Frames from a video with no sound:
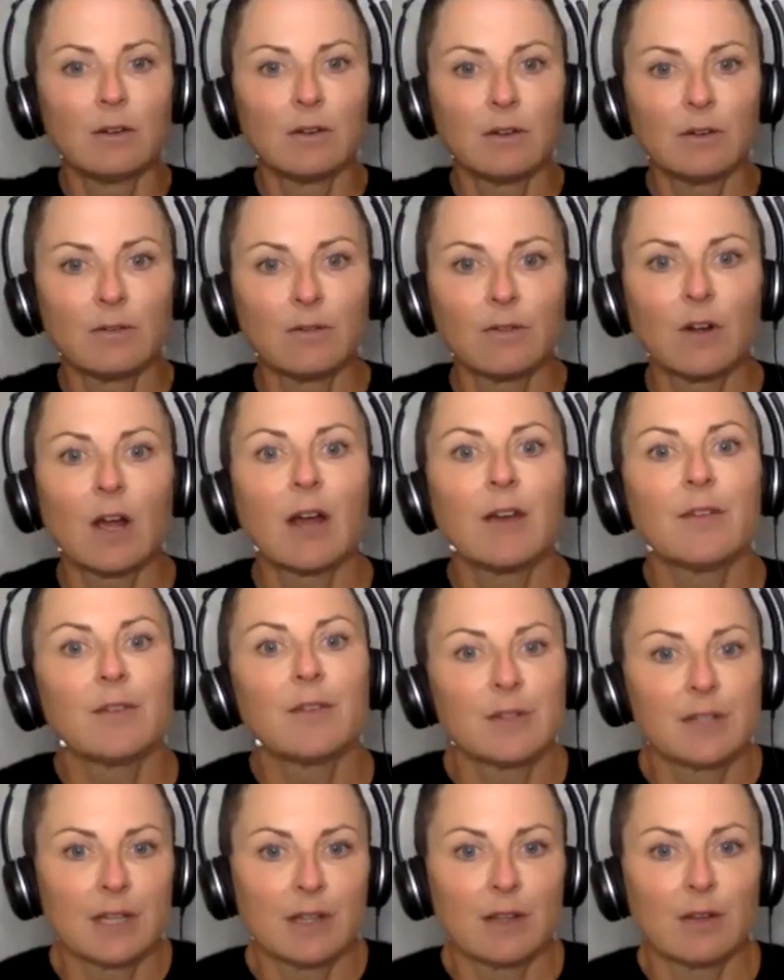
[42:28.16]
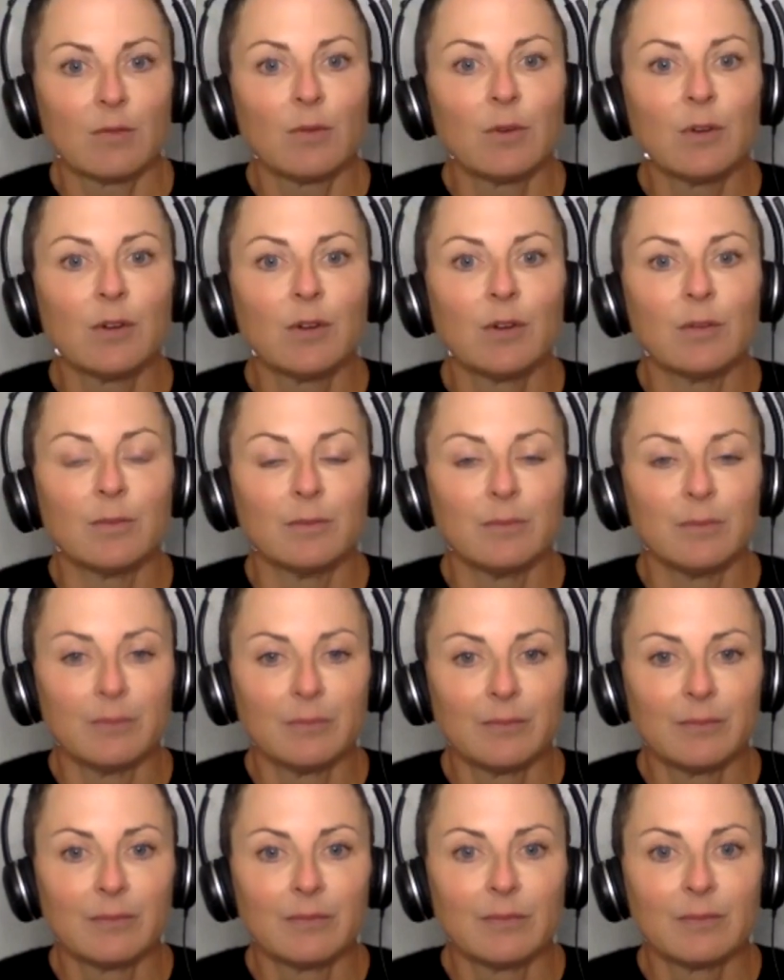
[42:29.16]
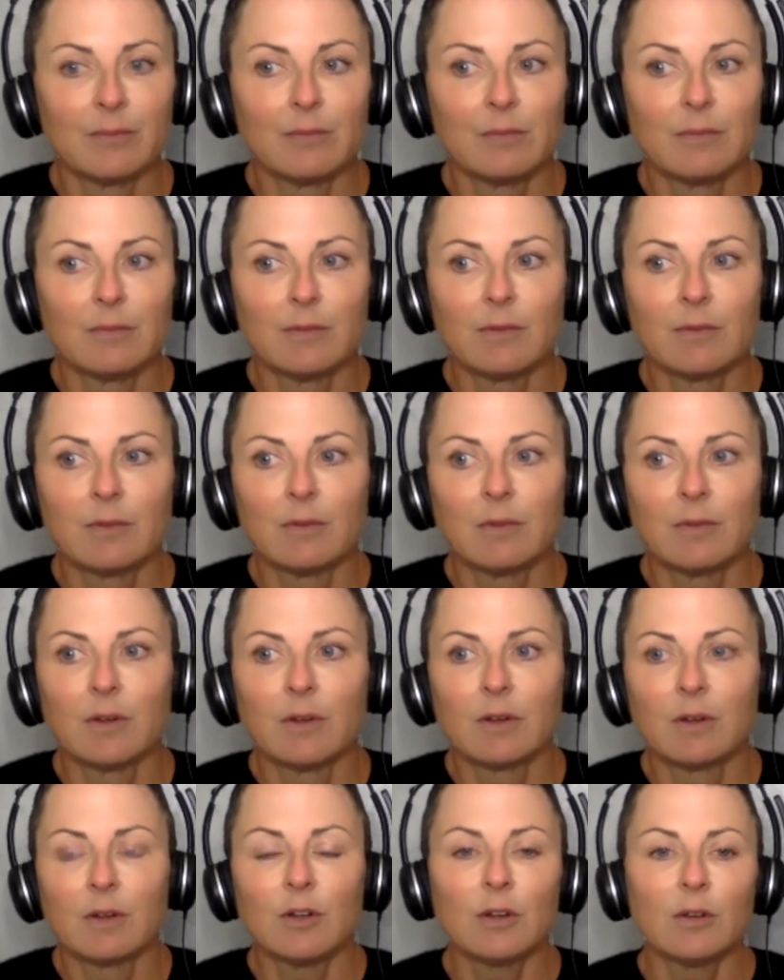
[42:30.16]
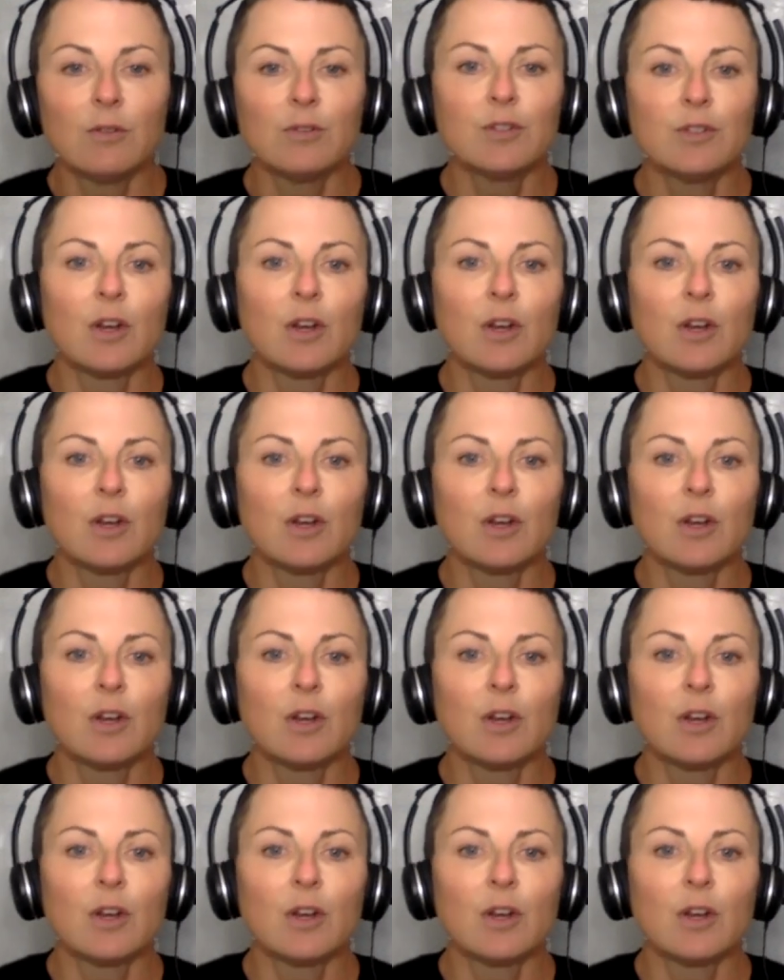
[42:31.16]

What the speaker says: for others in the room who